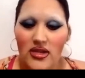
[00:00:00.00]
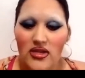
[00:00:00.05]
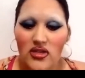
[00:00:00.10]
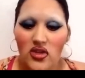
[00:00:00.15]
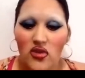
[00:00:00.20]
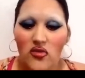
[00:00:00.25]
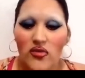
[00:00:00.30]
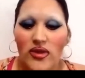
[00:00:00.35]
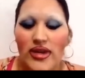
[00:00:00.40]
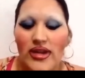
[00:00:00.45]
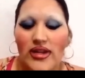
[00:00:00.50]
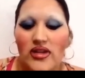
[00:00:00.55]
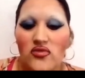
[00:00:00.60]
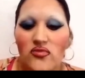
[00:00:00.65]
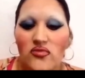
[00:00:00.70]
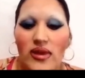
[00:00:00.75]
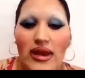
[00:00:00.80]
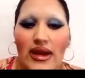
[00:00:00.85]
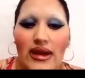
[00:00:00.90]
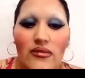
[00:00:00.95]
So when I
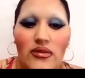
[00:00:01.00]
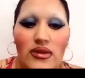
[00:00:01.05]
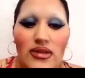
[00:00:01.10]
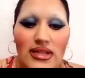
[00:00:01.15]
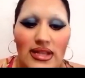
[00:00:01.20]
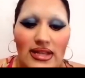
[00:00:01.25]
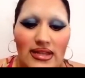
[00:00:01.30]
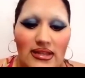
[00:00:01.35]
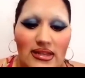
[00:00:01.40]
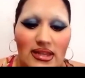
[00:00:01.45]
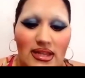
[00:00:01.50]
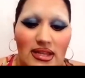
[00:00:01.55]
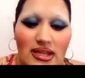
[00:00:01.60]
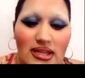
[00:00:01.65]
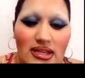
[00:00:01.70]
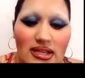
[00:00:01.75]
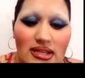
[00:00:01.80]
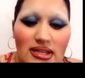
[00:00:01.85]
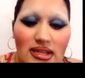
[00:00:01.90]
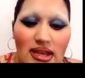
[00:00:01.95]
do my eyebrows like
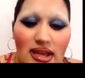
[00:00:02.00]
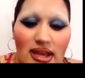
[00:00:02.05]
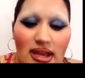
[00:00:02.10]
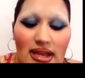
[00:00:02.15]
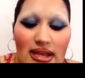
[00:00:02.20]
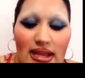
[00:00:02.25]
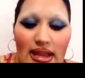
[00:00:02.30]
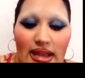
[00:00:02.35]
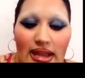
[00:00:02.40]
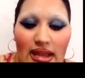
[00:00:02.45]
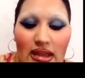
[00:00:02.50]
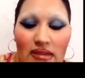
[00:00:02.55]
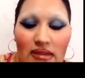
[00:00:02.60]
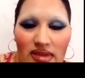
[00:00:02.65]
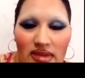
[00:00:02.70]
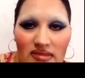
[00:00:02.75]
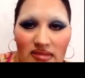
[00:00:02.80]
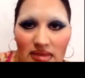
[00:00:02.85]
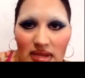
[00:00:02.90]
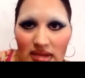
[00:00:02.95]
this, like it
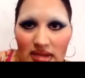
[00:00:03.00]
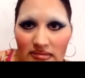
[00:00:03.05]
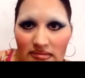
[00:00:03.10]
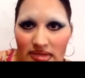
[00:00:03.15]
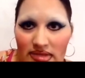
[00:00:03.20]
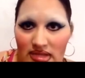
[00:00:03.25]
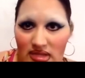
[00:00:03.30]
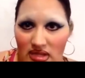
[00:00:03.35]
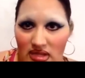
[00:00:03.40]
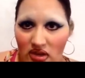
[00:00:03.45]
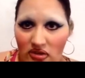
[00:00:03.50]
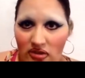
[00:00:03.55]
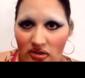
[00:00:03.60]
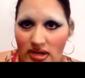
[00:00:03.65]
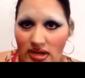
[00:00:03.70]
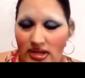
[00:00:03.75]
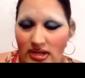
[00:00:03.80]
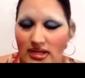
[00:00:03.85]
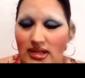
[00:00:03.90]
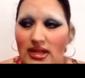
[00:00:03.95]
makes me look
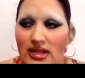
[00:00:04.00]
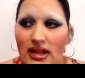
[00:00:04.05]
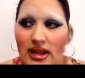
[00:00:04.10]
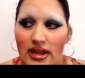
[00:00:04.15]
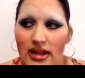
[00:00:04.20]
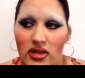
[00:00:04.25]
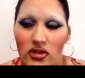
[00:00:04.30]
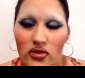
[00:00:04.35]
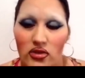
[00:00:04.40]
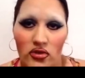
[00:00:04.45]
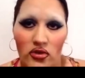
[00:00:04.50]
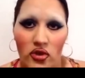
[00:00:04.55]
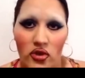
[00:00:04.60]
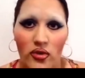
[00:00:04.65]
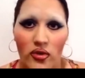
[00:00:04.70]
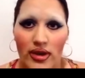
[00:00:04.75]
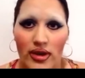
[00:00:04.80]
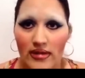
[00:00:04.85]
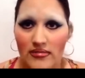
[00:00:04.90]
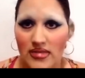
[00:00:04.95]
mysterious and like you don't know
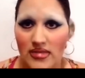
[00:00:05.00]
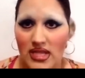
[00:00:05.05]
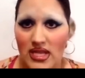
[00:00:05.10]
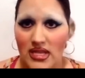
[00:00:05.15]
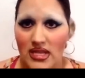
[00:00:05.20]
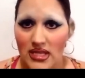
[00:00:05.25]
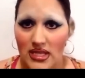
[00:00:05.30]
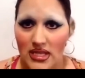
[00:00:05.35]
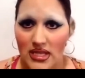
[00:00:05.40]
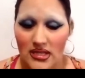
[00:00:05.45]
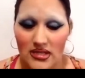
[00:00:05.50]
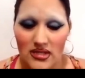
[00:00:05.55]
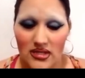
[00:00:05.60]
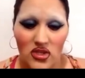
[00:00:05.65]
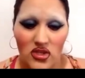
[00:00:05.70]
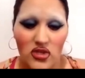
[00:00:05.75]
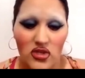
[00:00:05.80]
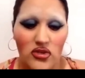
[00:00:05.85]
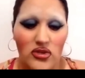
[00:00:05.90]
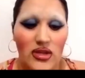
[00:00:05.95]
what I'm thinking.
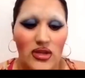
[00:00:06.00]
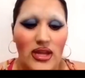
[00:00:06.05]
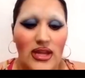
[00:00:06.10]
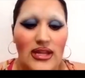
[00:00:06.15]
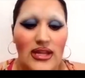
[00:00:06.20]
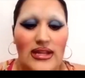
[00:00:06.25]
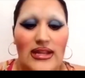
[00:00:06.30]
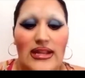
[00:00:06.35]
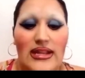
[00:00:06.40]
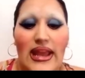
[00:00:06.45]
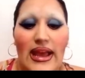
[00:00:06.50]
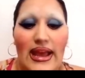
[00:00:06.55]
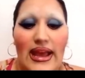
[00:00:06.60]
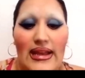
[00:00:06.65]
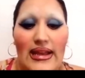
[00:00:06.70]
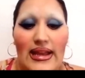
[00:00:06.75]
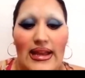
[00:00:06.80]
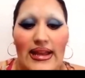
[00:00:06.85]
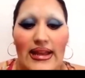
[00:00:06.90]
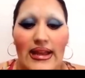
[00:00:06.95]
So
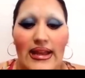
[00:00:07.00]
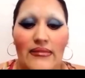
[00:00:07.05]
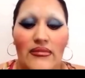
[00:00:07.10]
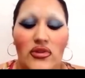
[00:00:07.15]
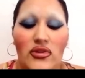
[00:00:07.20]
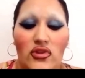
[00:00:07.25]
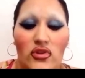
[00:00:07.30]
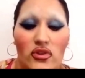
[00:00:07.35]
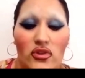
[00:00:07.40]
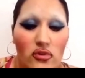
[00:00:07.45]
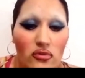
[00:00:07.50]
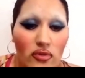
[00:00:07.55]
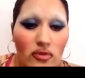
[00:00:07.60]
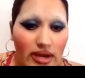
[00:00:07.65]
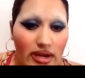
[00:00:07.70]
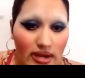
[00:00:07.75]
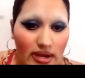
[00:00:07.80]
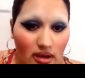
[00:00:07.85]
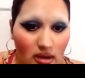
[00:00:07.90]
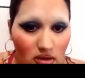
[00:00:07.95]
yeah, like I'm gonna show you
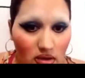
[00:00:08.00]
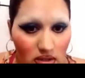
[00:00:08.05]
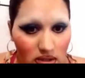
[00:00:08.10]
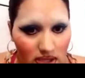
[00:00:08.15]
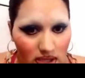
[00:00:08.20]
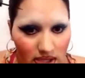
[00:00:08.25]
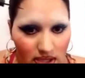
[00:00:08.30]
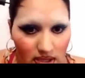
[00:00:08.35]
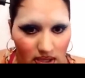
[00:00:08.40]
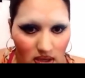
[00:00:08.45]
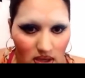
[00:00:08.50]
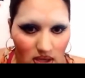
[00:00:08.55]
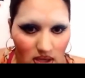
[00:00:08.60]
right now, hold on.